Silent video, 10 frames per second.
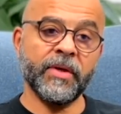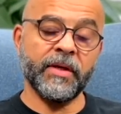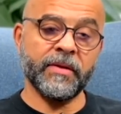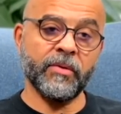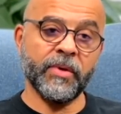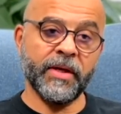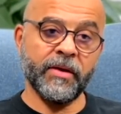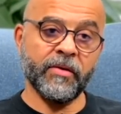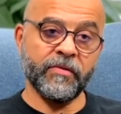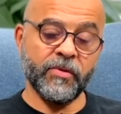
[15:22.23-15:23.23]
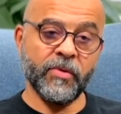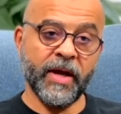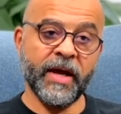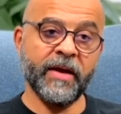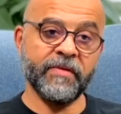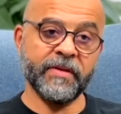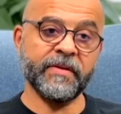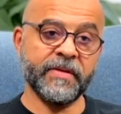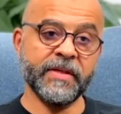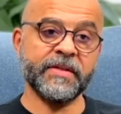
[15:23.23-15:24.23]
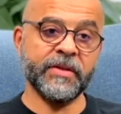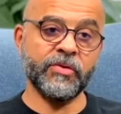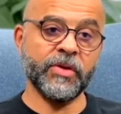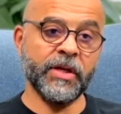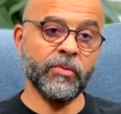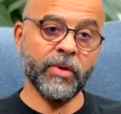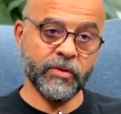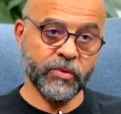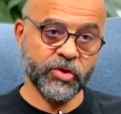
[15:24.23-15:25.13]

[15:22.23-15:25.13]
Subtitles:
in the way of you having the things that you really want,